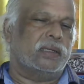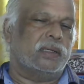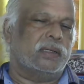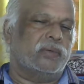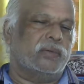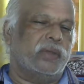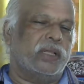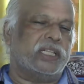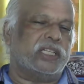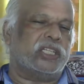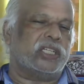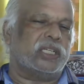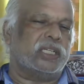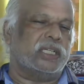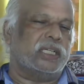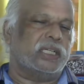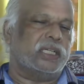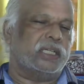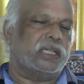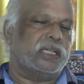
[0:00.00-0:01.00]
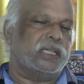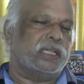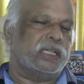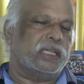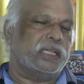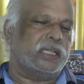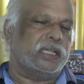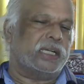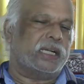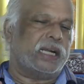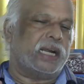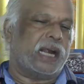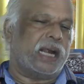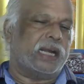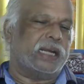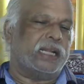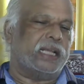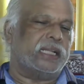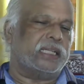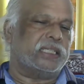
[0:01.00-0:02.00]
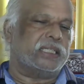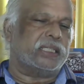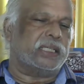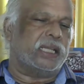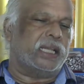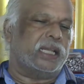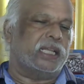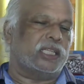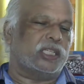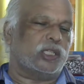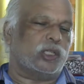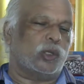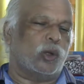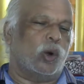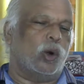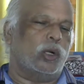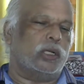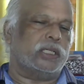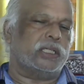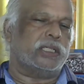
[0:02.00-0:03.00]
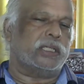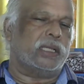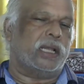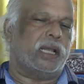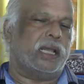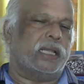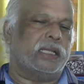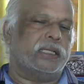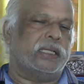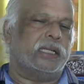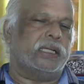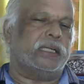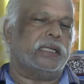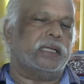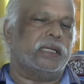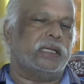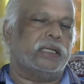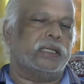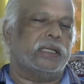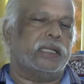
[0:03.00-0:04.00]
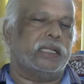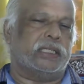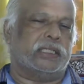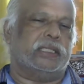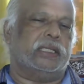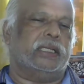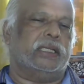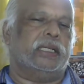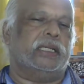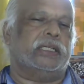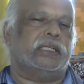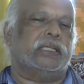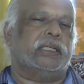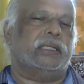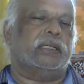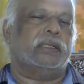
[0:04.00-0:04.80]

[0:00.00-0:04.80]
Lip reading: which connects a source and a destination.